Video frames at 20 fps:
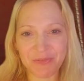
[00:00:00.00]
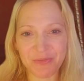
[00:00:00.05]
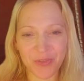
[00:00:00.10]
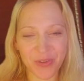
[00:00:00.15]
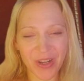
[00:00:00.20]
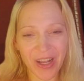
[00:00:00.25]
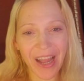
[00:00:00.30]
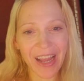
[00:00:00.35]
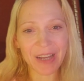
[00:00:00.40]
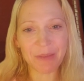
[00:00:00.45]
for
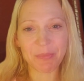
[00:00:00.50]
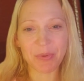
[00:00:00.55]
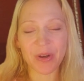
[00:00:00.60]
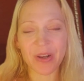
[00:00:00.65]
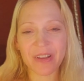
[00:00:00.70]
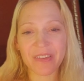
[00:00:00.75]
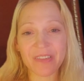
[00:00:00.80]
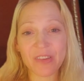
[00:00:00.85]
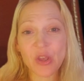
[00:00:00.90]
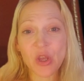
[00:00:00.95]

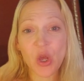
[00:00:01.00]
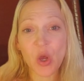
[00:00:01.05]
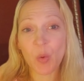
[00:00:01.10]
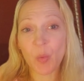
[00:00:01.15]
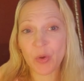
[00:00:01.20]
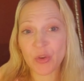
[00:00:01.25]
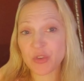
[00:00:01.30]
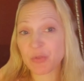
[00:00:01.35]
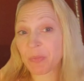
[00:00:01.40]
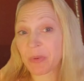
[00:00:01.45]
guidebooks,
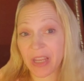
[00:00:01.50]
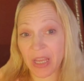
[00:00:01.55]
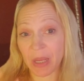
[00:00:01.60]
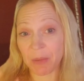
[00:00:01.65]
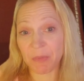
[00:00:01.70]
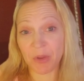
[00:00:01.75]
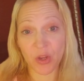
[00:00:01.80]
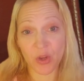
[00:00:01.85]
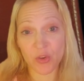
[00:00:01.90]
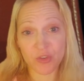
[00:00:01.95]
which became
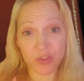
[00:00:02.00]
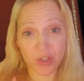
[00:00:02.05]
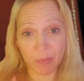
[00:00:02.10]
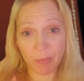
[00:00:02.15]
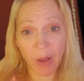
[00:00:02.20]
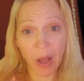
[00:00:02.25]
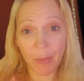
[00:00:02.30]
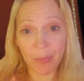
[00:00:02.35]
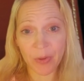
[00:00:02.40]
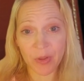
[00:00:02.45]
hugely
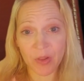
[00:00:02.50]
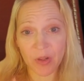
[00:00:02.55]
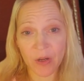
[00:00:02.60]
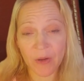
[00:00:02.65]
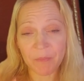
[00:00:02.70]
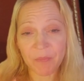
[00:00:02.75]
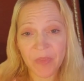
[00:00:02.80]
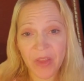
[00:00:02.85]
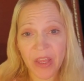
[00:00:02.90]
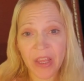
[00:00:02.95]
popular.
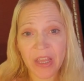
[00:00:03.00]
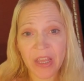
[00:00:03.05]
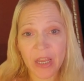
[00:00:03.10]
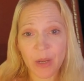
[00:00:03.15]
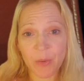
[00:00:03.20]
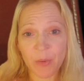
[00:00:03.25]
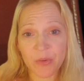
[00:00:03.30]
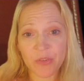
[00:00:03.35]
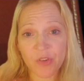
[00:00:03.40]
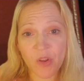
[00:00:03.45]
It
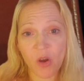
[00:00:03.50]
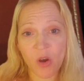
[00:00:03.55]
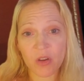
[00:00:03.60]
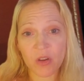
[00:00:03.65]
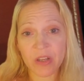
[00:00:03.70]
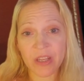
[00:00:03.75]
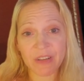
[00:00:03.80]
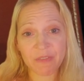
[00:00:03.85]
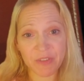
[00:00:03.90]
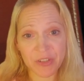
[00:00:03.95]
was called
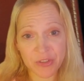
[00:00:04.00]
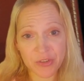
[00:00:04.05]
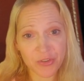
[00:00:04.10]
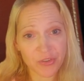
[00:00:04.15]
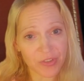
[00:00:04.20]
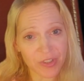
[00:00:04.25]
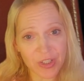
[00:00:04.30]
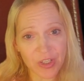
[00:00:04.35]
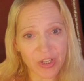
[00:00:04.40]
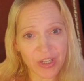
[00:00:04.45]
Adventures
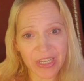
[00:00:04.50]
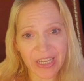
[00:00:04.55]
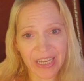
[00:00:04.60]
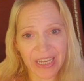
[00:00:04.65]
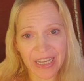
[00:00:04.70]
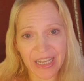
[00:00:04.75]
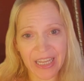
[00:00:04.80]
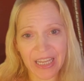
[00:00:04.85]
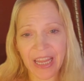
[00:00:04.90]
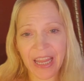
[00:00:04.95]
in Good
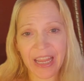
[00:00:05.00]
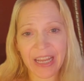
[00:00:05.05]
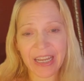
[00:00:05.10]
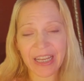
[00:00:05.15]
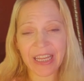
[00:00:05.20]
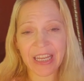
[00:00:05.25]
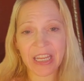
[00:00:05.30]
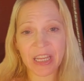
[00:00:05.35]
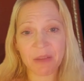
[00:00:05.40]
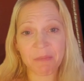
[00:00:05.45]
Eating, and
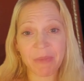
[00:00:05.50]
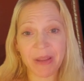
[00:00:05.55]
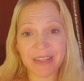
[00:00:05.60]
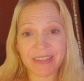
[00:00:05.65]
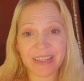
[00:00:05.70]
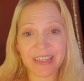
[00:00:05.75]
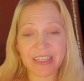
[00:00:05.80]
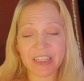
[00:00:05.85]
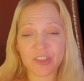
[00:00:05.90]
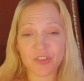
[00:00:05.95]
he
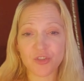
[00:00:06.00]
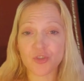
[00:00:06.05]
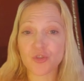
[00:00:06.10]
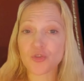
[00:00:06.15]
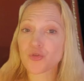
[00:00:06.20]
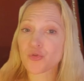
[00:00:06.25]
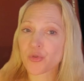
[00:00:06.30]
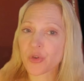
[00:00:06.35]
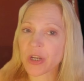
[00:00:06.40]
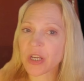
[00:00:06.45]
maintained a
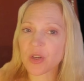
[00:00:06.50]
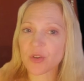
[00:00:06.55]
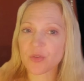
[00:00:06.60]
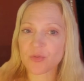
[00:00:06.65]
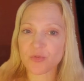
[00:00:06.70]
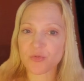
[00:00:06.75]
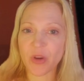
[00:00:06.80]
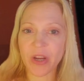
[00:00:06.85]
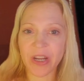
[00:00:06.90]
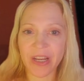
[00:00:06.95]
strict
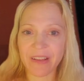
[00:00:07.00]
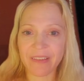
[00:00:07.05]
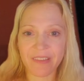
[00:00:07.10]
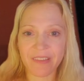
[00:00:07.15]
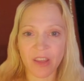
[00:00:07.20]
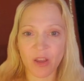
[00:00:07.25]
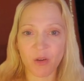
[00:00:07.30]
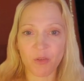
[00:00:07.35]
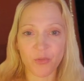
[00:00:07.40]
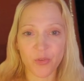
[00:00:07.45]
rating
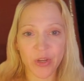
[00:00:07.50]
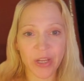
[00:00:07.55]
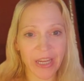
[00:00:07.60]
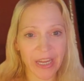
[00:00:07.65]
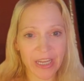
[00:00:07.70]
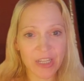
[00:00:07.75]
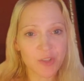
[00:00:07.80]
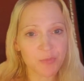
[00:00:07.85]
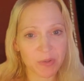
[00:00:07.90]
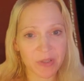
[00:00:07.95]
scale for
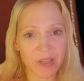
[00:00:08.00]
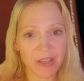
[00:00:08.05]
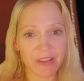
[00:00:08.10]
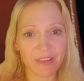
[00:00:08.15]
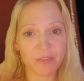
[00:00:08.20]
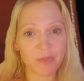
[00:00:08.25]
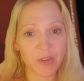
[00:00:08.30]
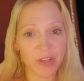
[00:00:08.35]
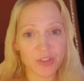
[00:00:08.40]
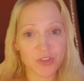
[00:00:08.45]
each place
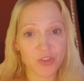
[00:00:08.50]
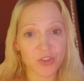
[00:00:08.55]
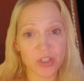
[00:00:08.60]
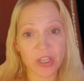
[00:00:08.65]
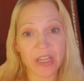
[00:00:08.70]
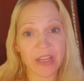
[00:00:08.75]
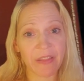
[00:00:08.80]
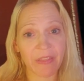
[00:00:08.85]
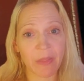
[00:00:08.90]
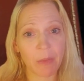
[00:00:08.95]
featured
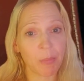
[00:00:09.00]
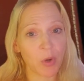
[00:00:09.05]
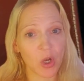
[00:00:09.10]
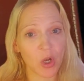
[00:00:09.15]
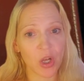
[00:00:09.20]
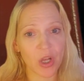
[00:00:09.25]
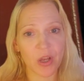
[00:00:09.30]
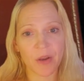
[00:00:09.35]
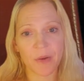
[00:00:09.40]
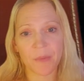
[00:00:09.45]
in the book.
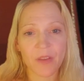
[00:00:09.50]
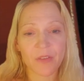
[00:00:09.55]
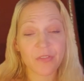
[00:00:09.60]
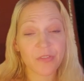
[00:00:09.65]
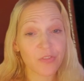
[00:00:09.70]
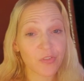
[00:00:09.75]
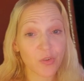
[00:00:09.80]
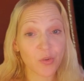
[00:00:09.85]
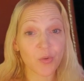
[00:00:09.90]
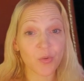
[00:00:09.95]

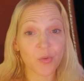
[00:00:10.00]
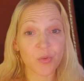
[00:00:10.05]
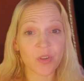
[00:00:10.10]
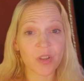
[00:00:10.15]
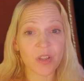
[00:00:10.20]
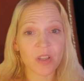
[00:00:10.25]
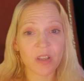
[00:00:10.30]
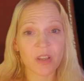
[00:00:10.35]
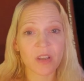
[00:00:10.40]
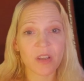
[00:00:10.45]

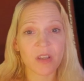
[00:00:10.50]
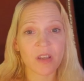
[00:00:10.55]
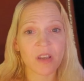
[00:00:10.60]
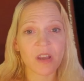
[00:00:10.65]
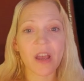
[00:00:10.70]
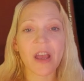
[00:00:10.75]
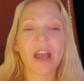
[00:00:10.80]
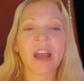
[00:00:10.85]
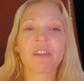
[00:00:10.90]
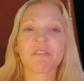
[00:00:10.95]
Soon,
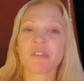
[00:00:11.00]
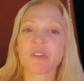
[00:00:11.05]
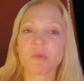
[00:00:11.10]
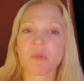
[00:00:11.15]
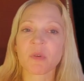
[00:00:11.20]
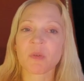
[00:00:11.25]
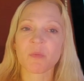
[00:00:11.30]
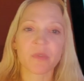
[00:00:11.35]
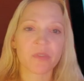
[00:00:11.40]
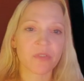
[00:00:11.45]

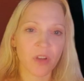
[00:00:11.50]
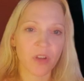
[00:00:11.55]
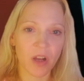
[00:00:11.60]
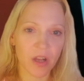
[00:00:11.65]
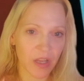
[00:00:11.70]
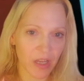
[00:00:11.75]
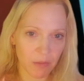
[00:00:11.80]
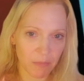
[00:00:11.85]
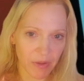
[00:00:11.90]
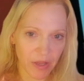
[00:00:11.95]
everyone was
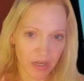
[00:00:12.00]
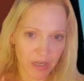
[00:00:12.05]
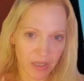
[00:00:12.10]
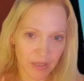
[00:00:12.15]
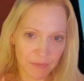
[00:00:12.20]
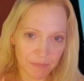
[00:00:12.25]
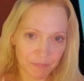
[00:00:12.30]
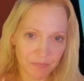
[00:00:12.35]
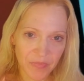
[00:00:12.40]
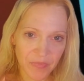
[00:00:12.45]
talking about it.
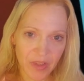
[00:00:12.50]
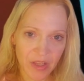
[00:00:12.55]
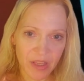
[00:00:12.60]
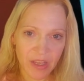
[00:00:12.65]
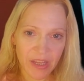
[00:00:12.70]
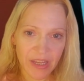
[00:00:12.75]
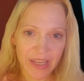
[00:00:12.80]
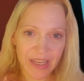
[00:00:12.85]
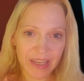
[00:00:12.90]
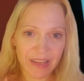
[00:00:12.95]

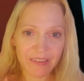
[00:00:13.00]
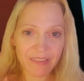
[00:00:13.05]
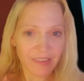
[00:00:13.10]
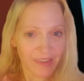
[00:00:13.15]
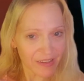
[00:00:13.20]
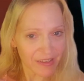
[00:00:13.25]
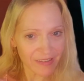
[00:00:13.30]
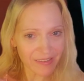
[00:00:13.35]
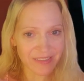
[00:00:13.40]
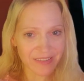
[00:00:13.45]
He
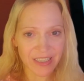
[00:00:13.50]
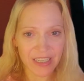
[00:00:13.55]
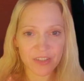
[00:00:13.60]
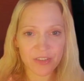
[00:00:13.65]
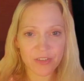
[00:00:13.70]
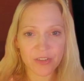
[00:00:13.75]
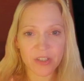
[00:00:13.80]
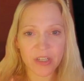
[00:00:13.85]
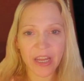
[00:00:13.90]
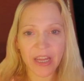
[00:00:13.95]
set a
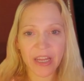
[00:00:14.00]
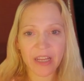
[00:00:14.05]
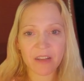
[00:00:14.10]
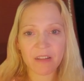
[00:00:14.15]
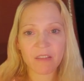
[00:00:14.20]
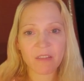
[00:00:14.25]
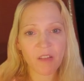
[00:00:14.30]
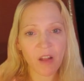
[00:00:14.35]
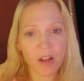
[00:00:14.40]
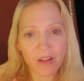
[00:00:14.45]
standard, and
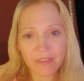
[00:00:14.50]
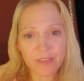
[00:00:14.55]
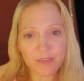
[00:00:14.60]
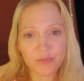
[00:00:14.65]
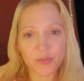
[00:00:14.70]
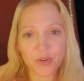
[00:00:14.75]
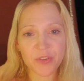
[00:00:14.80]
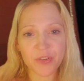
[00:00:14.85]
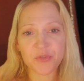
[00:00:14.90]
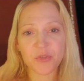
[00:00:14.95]
lots of
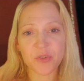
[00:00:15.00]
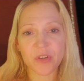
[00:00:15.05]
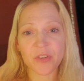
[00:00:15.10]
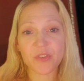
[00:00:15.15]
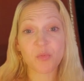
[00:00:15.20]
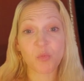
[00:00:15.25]
restaurants